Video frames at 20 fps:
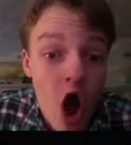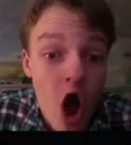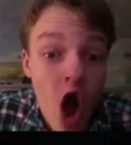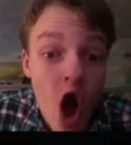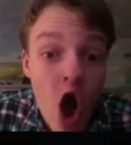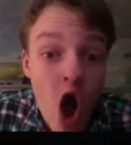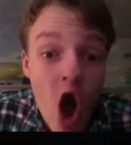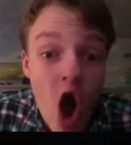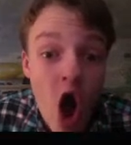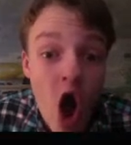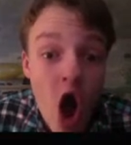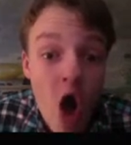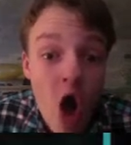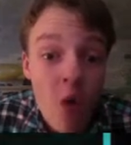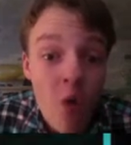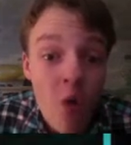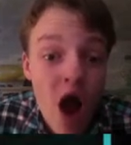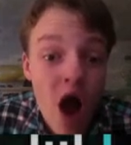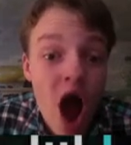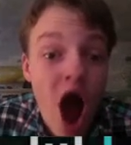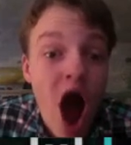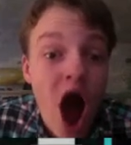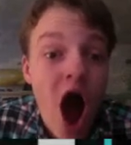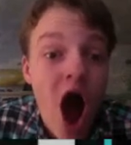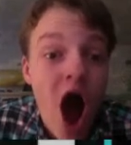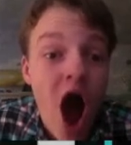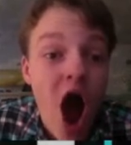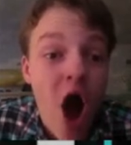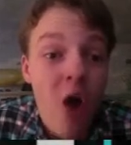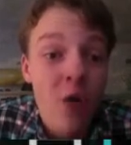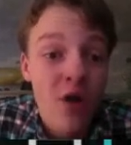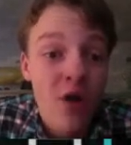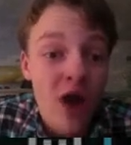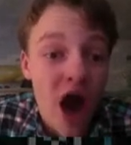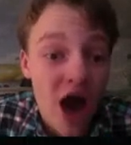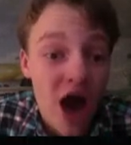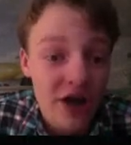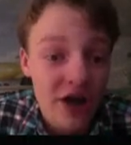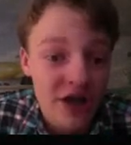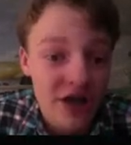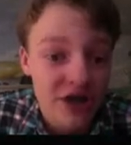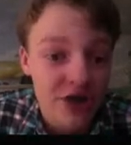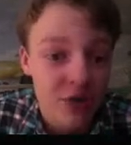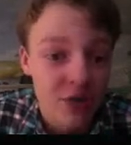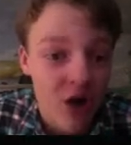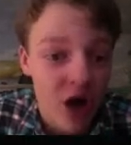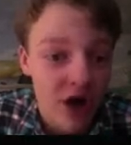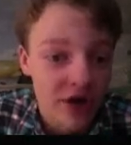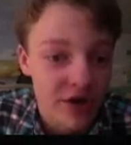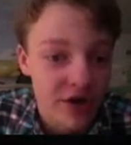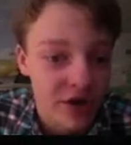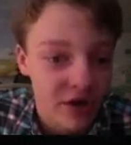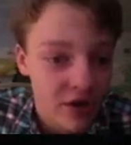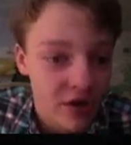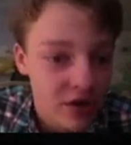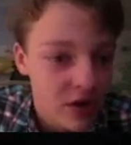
Oh! Oh! I need to run!